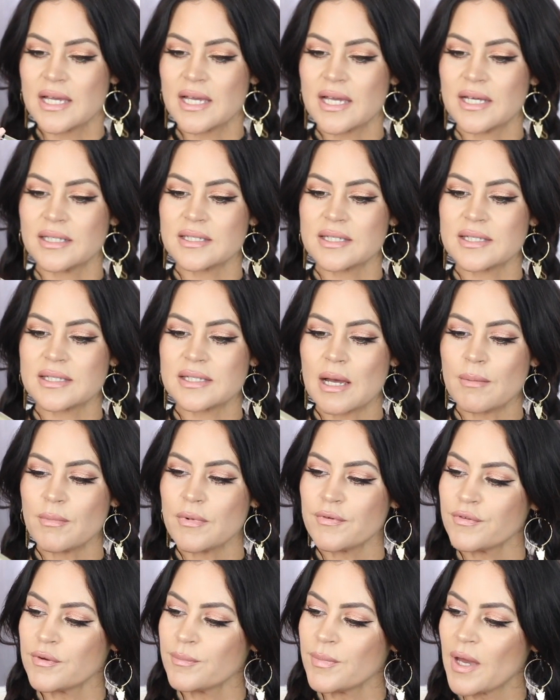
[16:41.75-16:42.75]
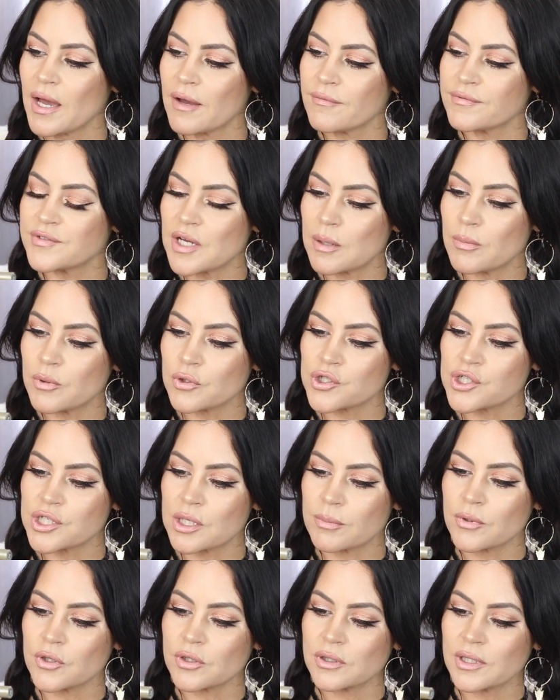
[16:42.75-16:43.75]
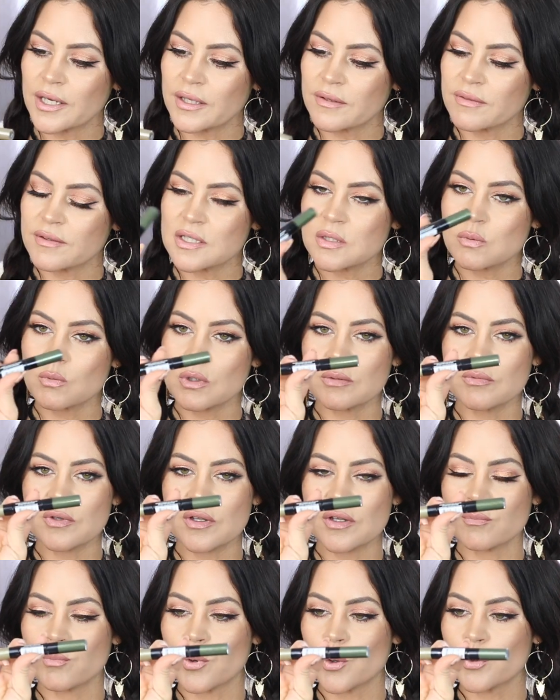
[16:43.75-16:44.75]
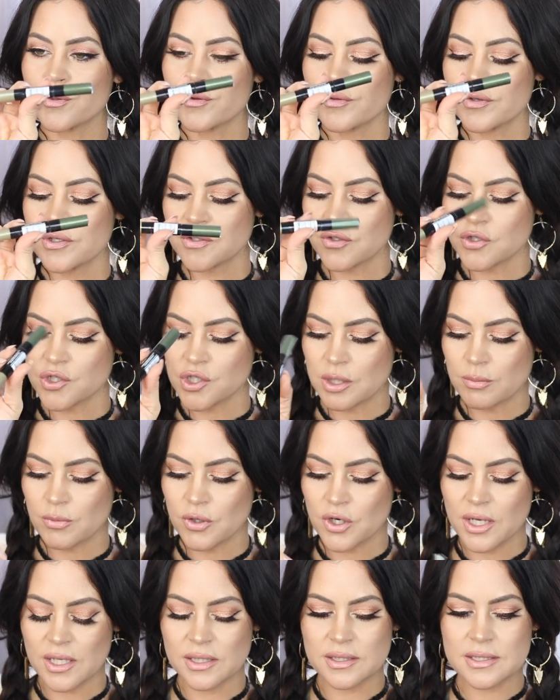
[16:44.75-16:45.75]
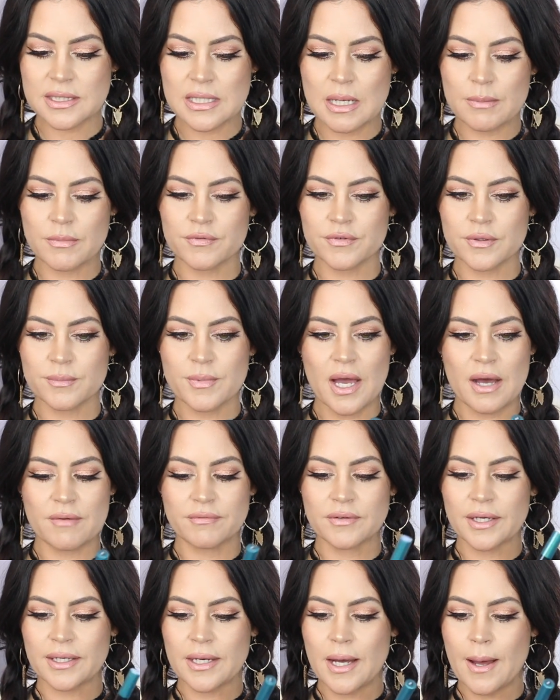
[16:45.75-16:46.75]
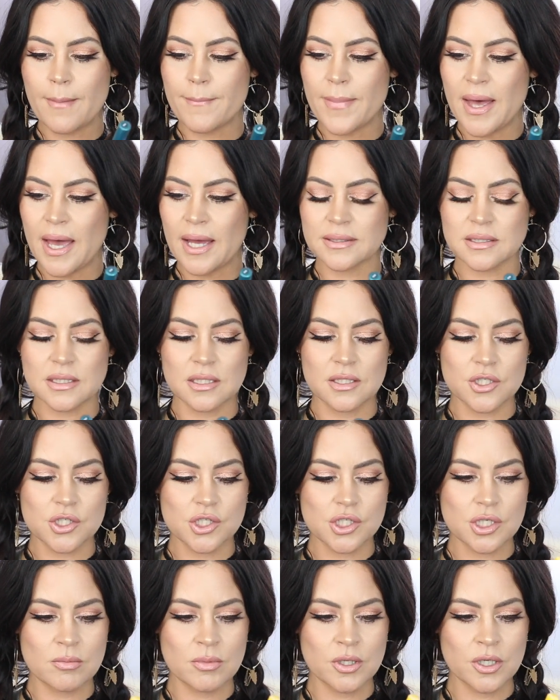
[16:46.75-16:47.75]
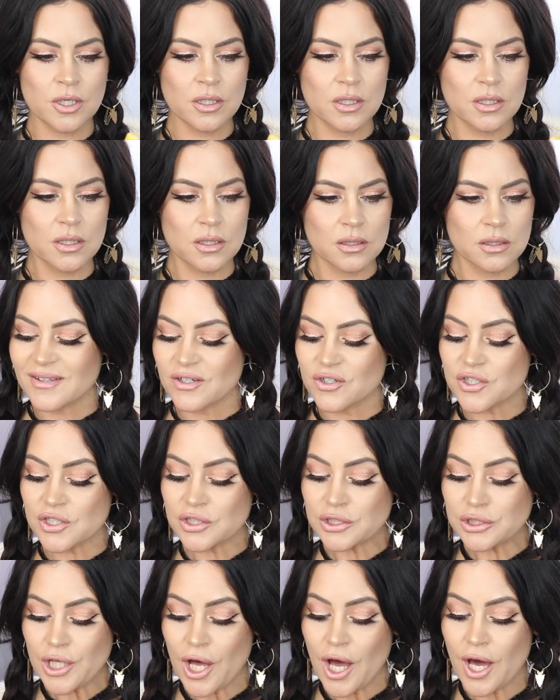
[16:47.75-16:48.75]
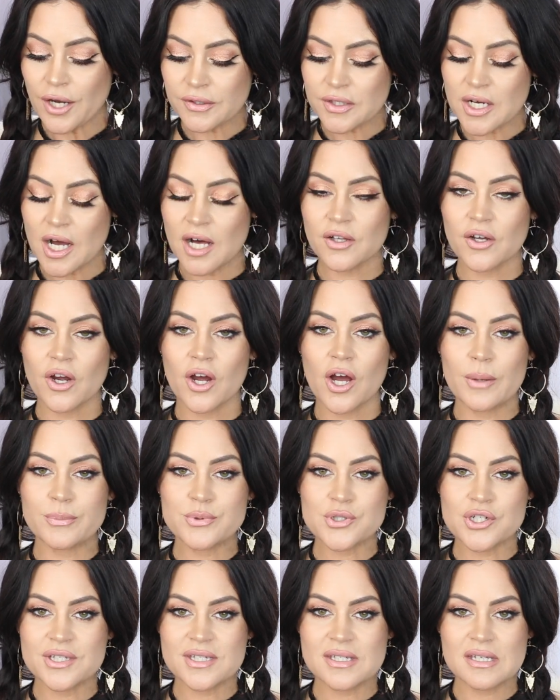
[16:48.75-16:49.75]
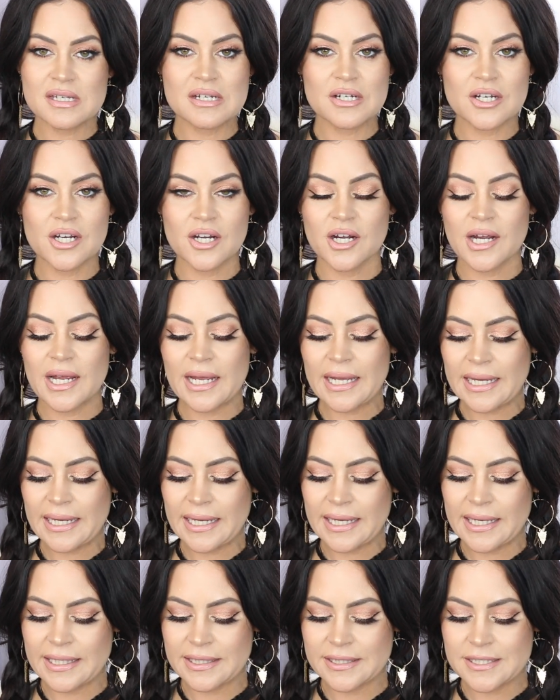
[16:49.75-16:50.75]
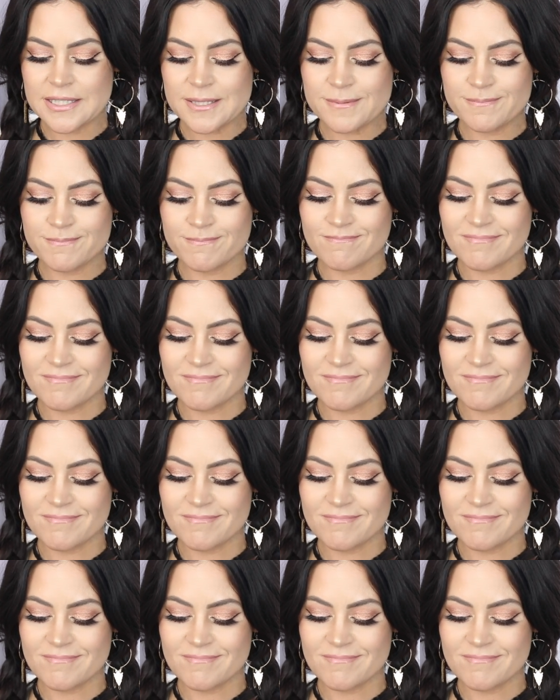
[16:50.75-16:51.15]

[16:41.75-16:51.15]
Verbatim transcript: And some of them have double shimmer, like this one. Both of these are shimmer, and some of them have like a matte and a shimmer. There's a lot of color options here, and